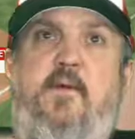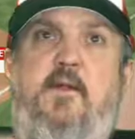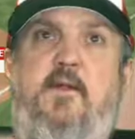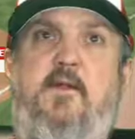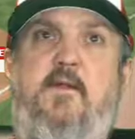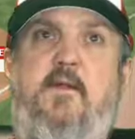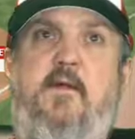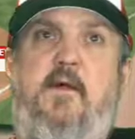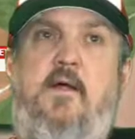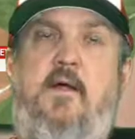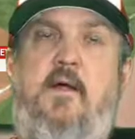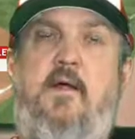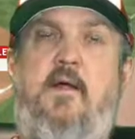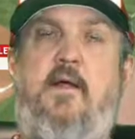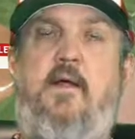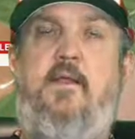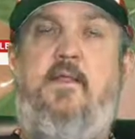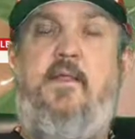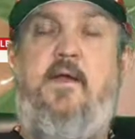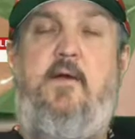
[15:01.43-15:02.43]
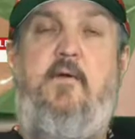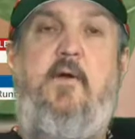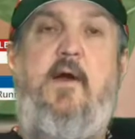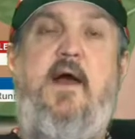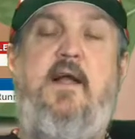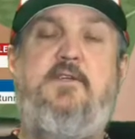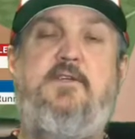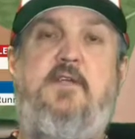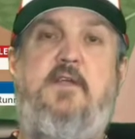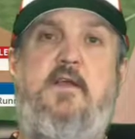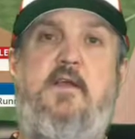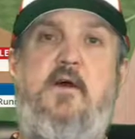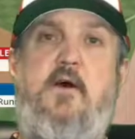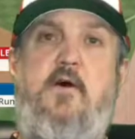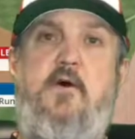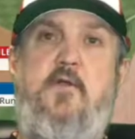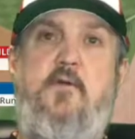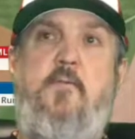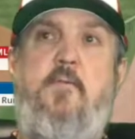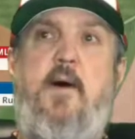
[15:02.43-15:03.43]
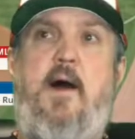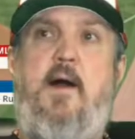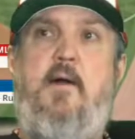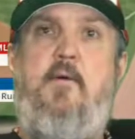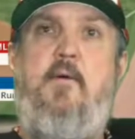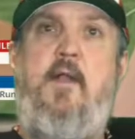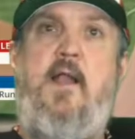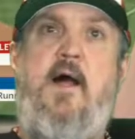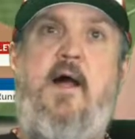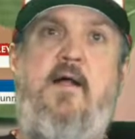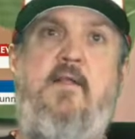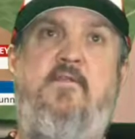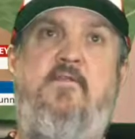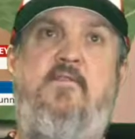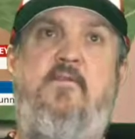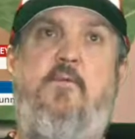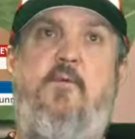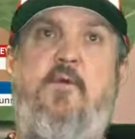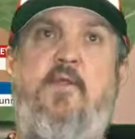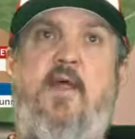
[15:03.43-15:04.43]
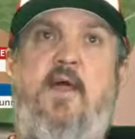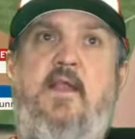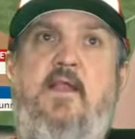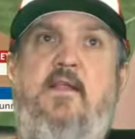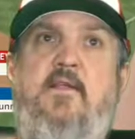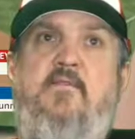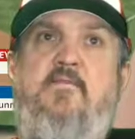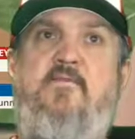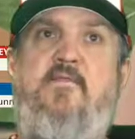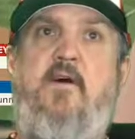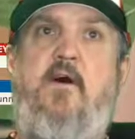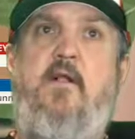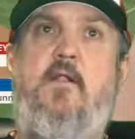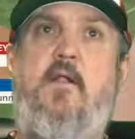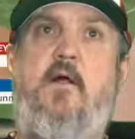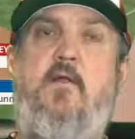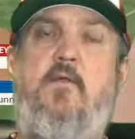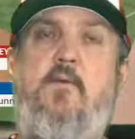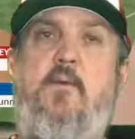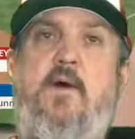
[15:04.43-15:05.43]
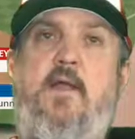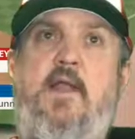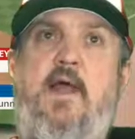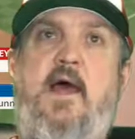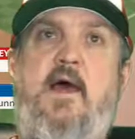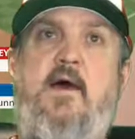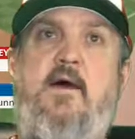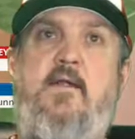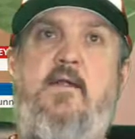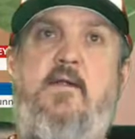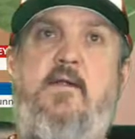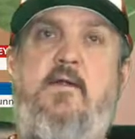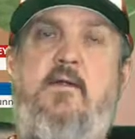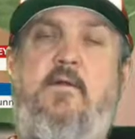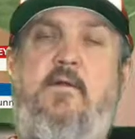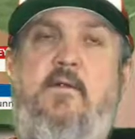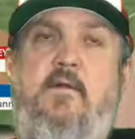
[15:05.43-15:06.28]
but they were actually caught on power lines to where they didn't fall all the way down. And